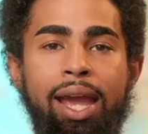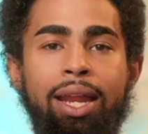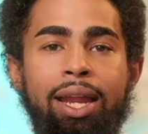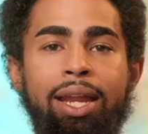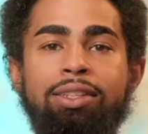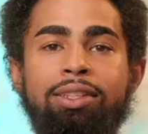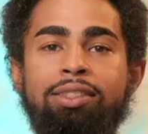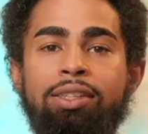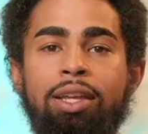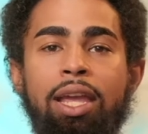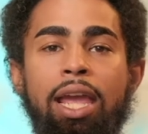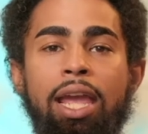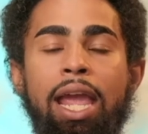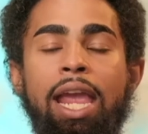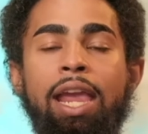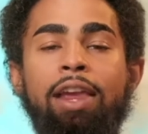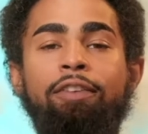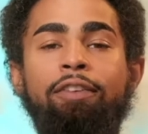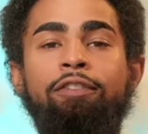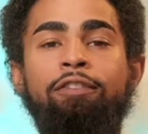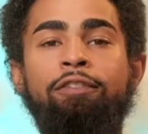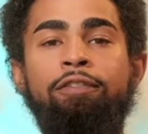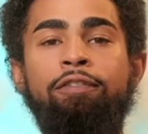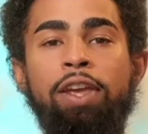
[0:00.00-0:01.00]
It's a
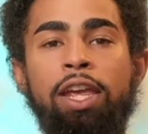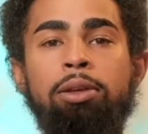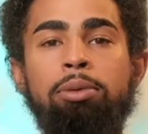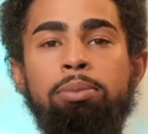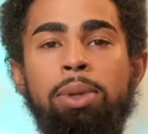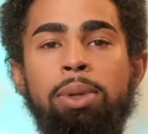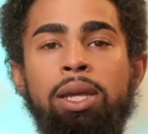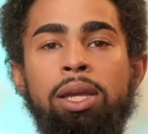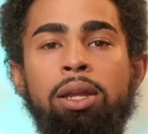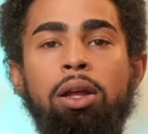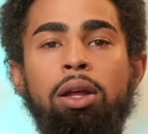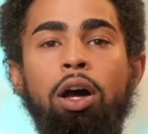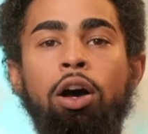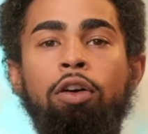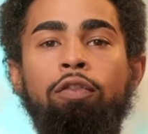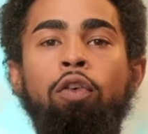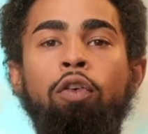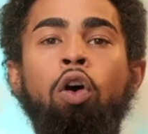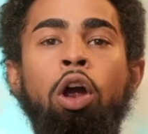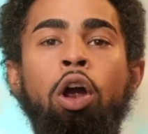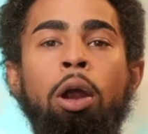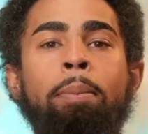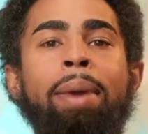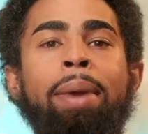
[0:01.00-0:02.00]
figment of
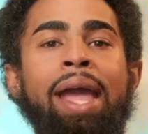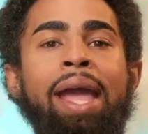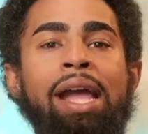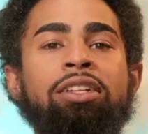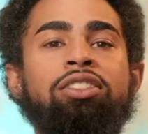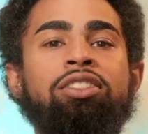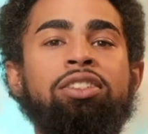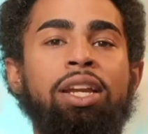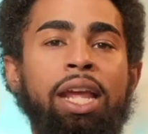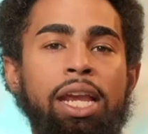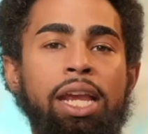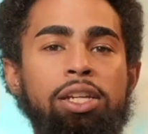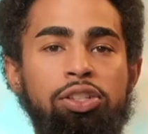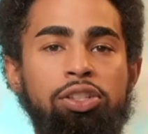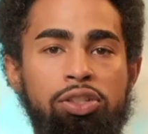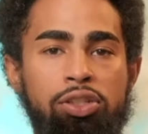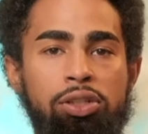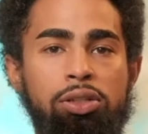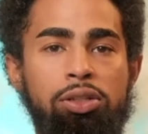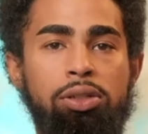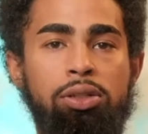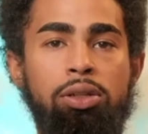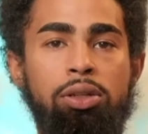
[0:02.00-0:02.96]
our imagination.